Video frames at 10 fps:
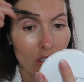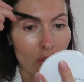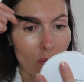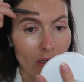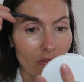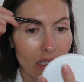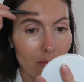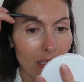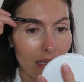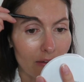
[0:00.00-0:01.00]
you won't
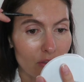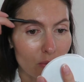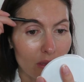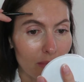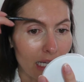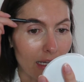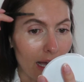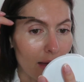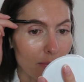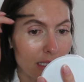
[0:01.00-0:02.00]
really be left with many
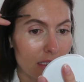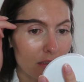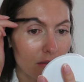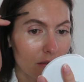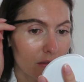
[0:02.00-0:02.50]
gaps.